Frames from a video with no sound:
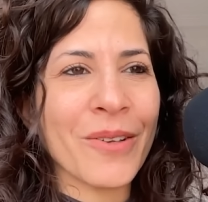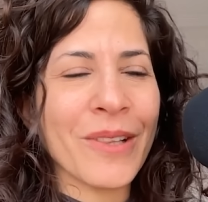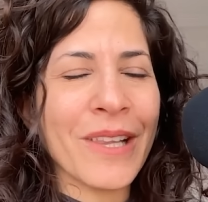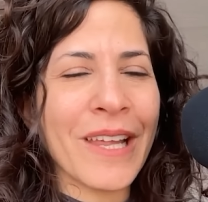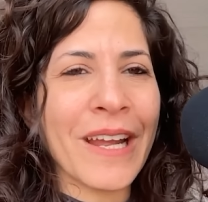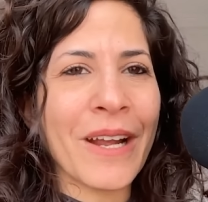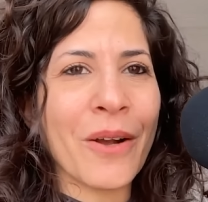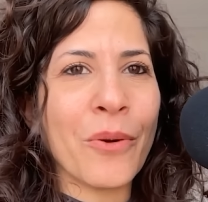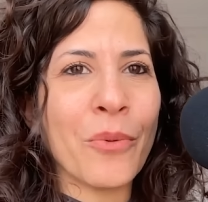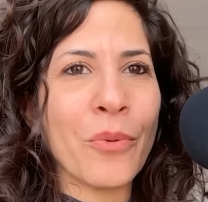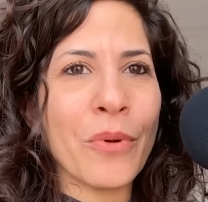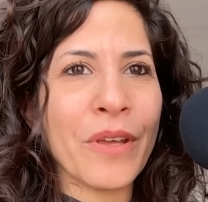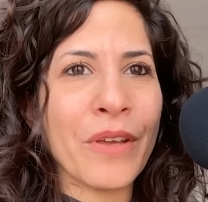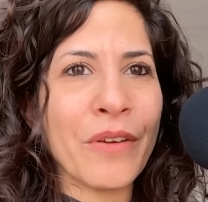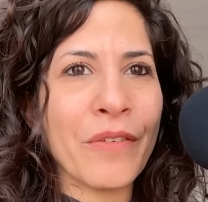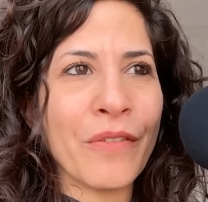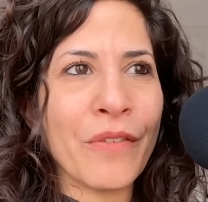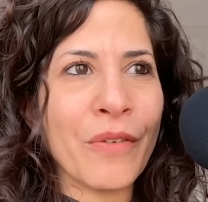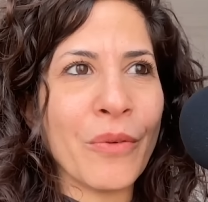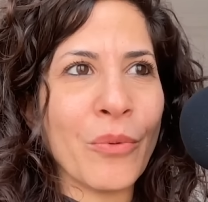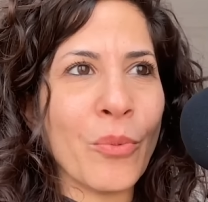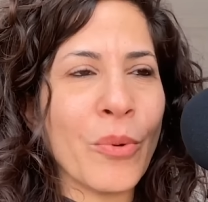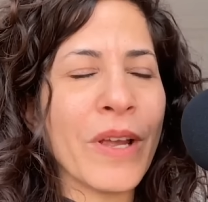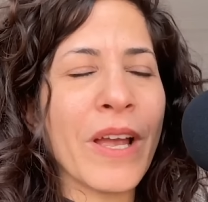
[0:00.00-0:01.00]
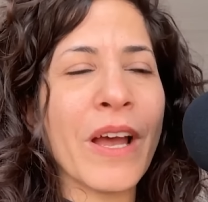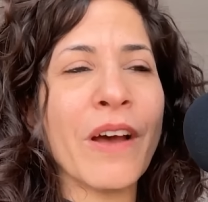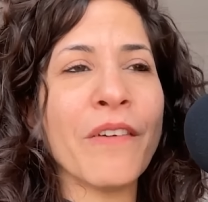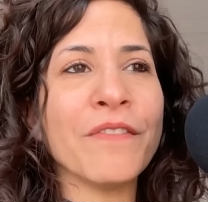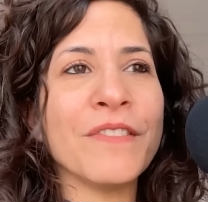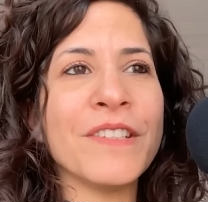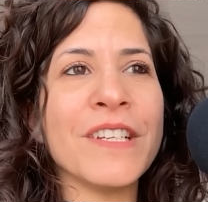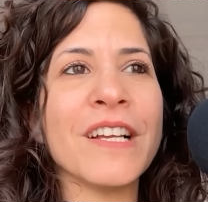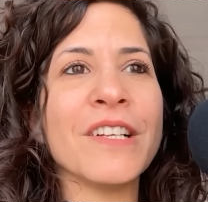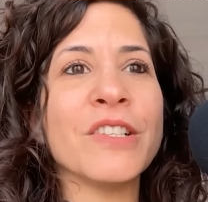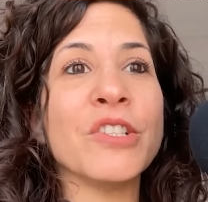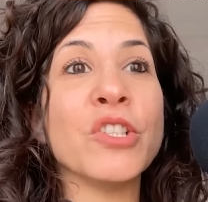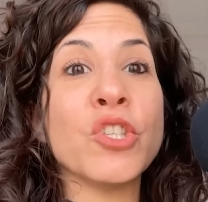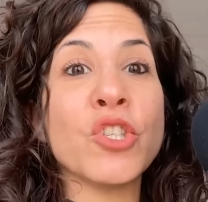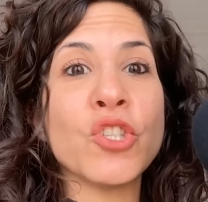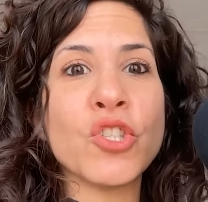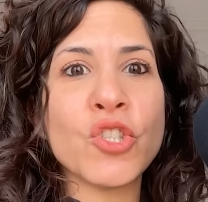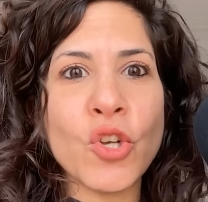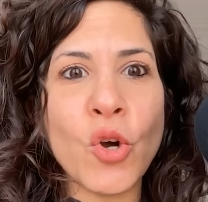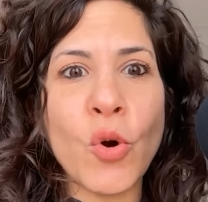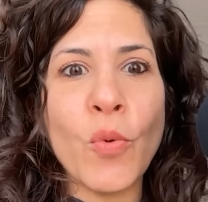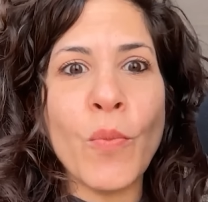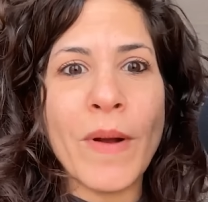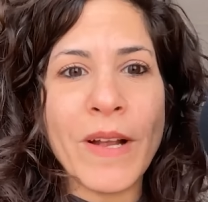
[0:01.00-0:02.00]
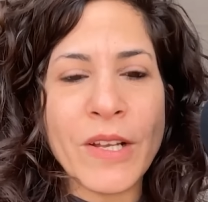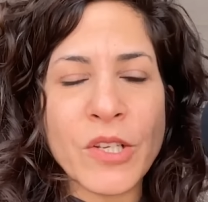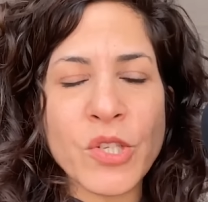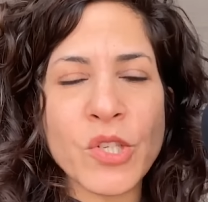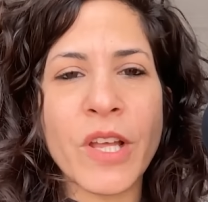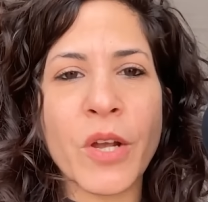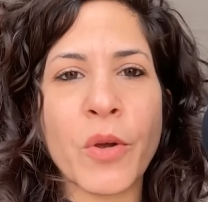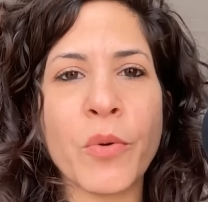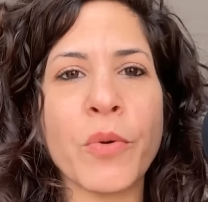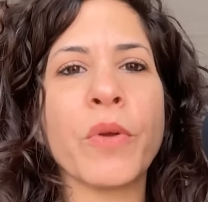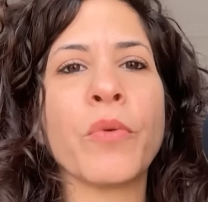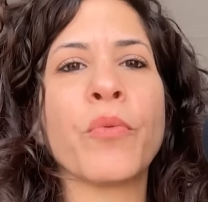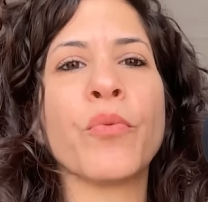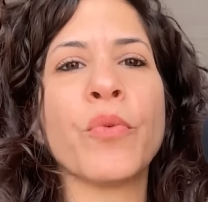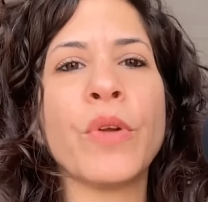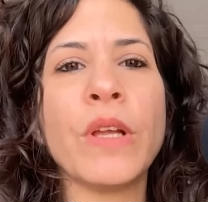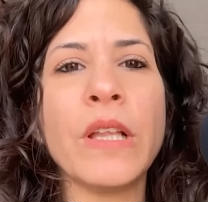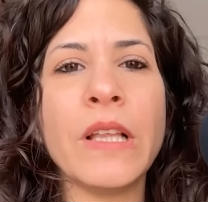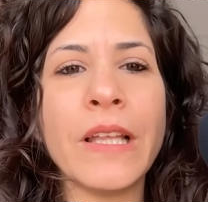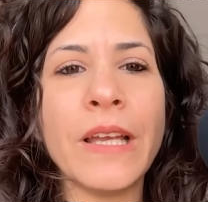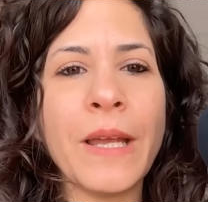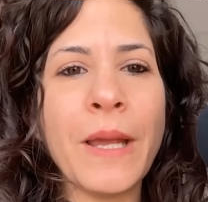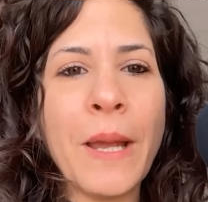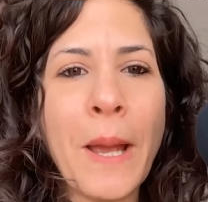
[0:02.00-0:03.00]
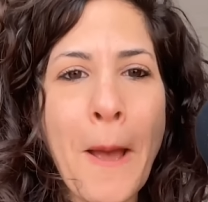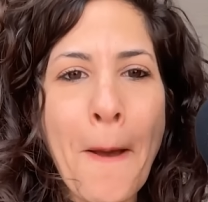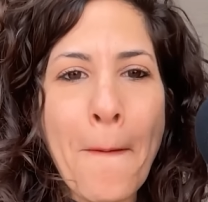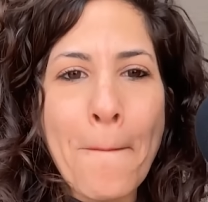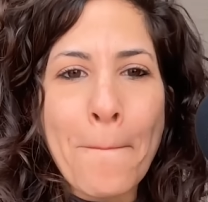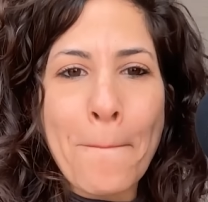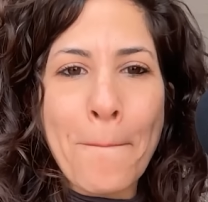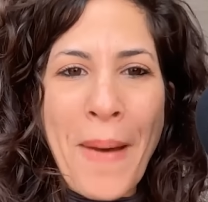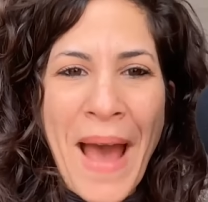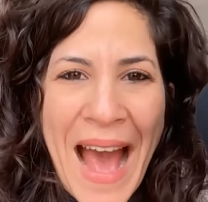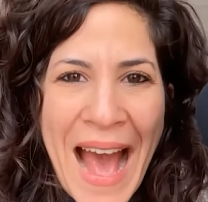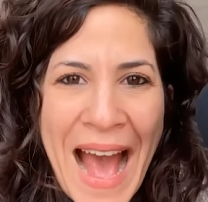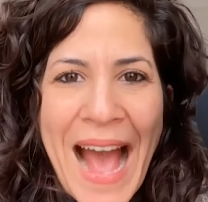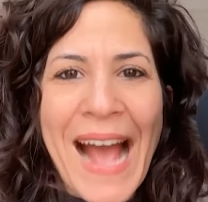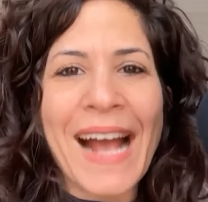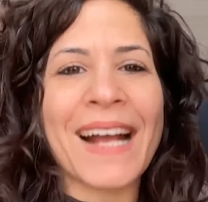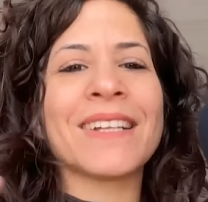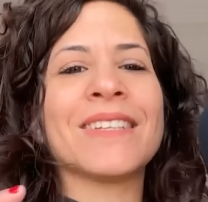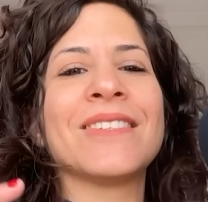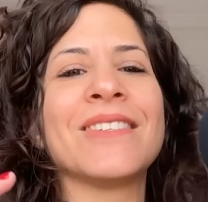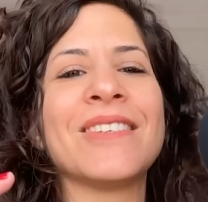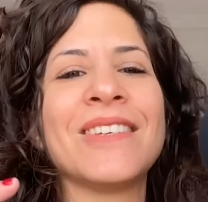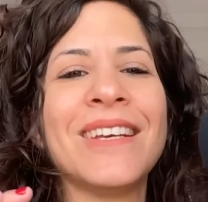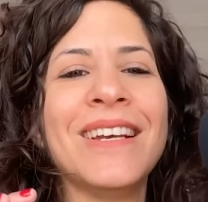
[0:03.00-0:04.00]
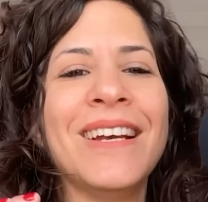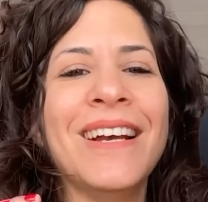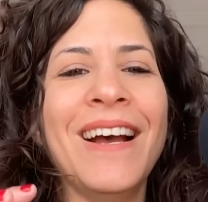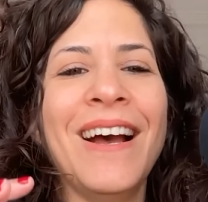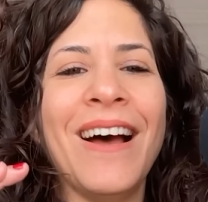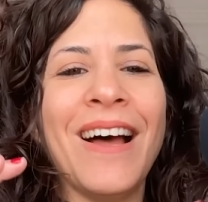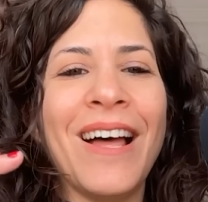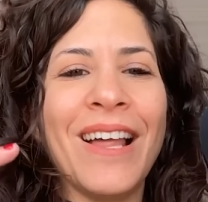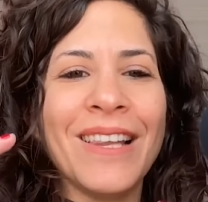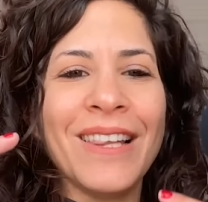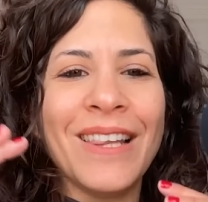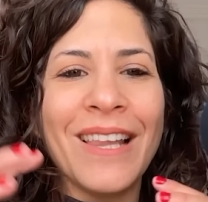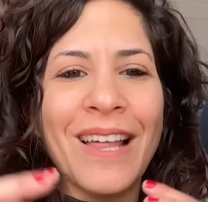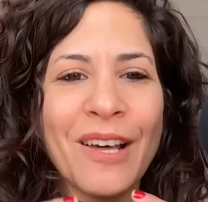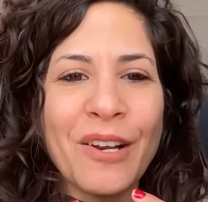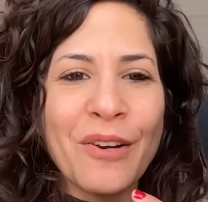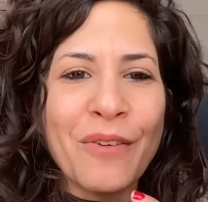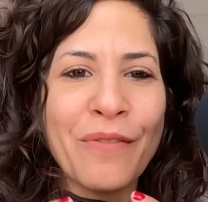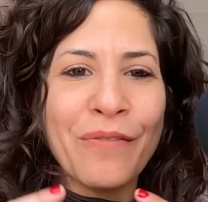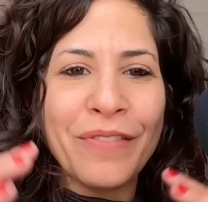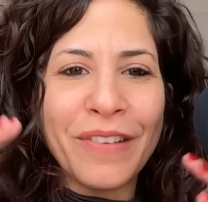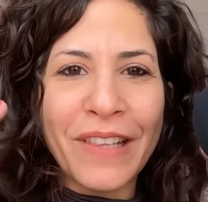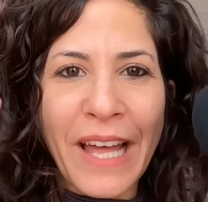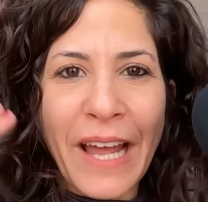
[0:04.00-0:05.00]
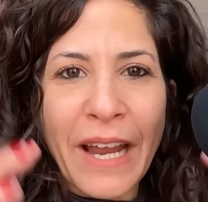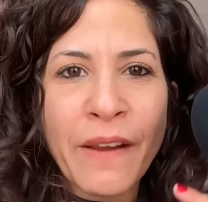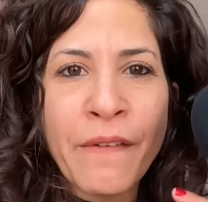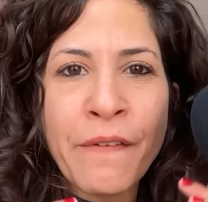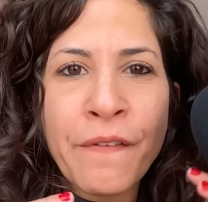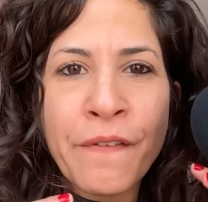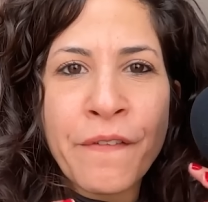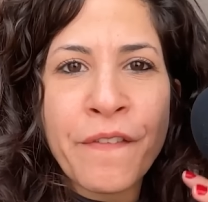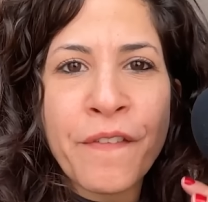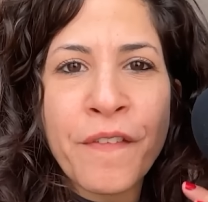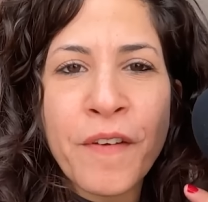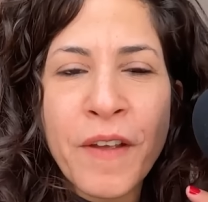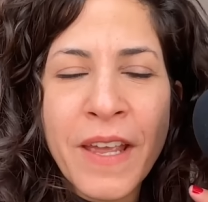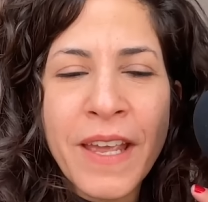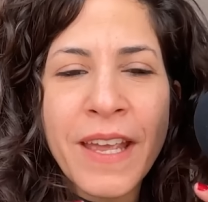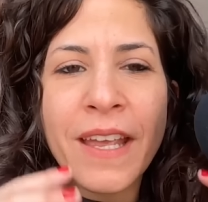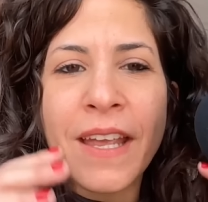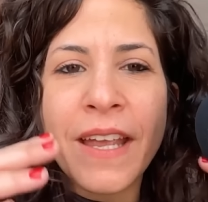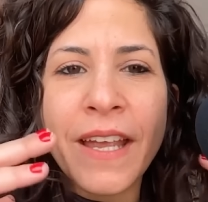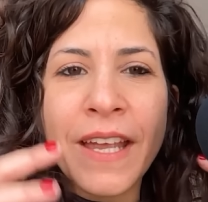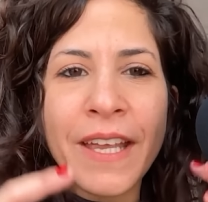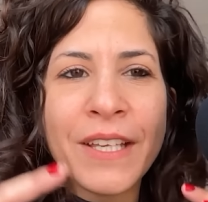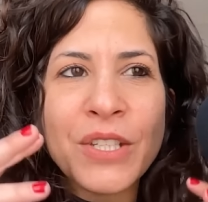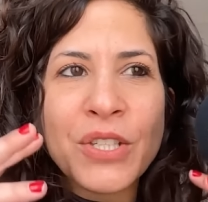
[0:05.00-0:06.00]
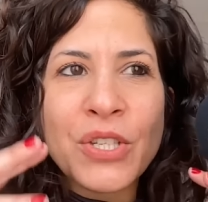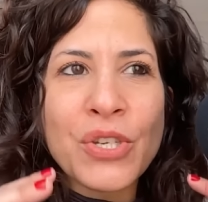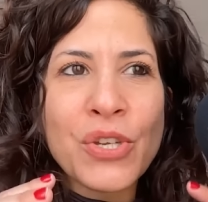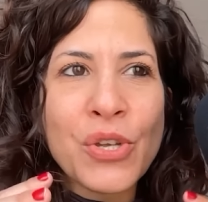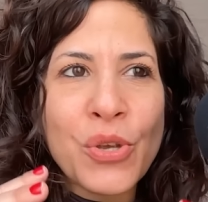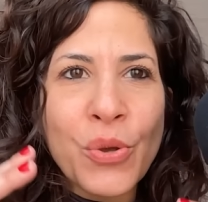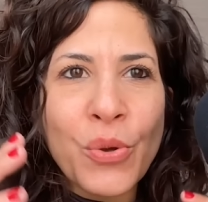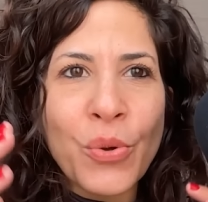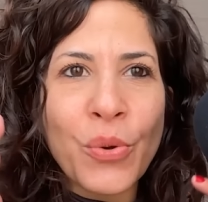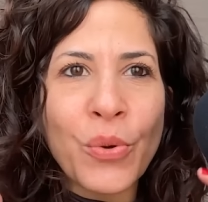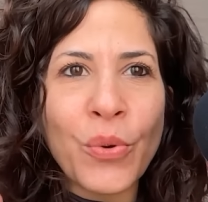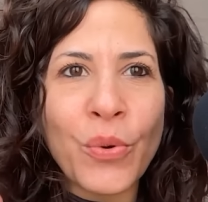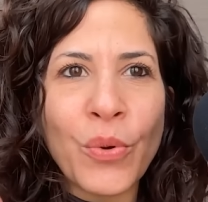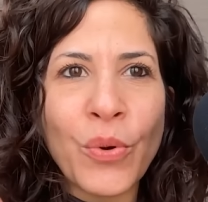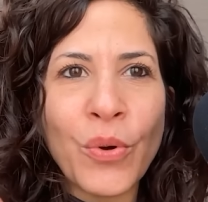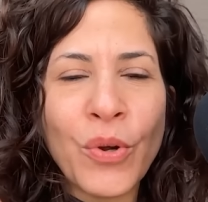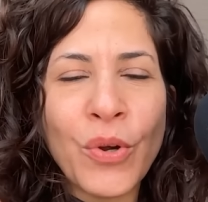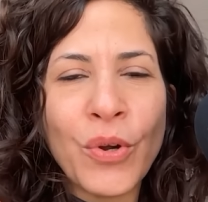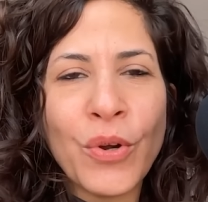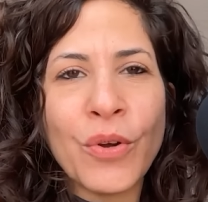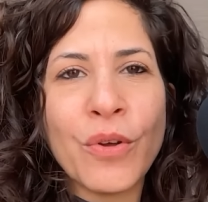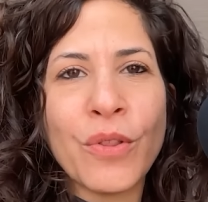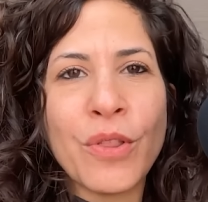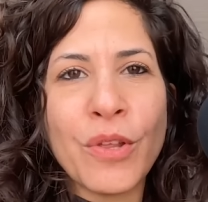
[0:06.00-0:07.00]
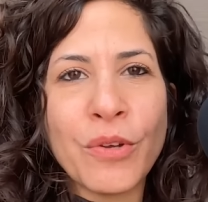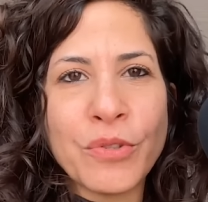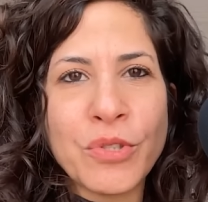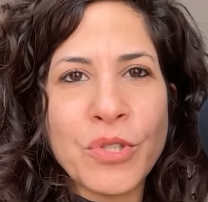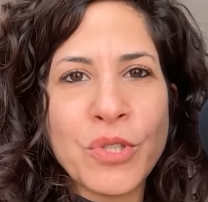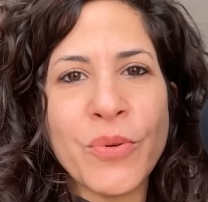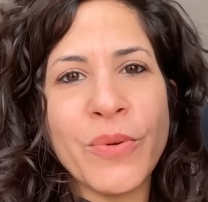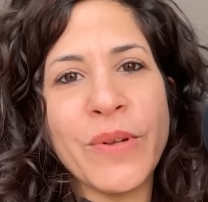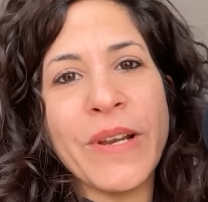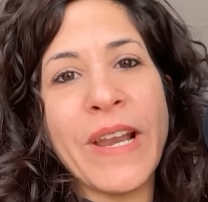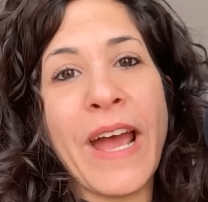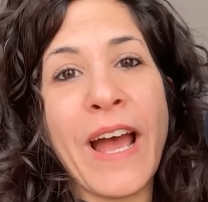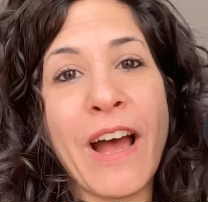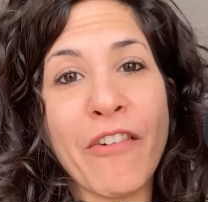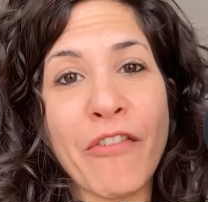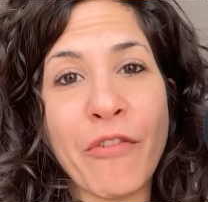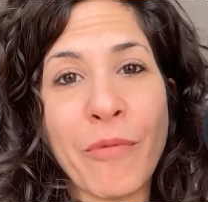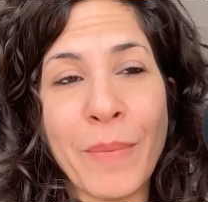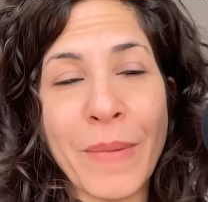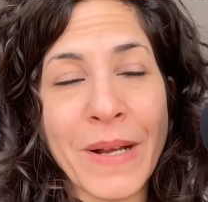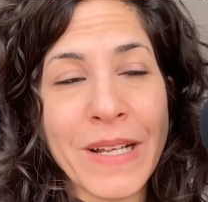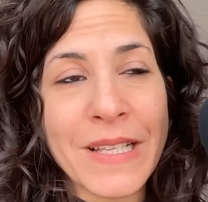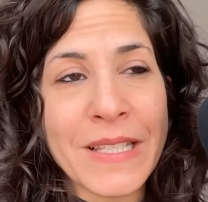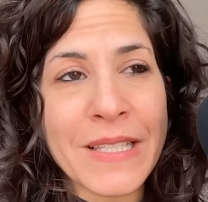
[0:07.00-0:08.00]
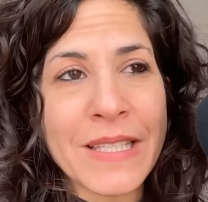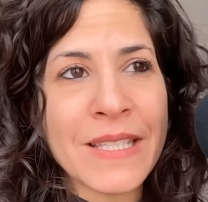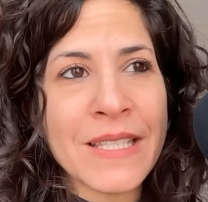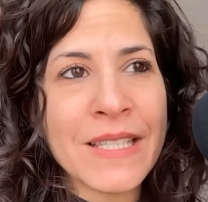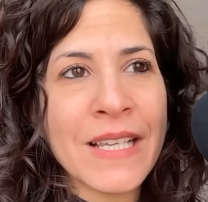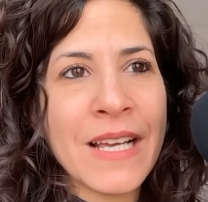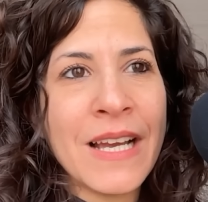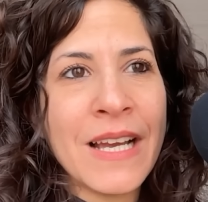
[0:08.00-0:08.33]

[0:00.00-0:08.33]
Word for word: Like we we have done so much. Like we really packed a lot of life into those two and a half months.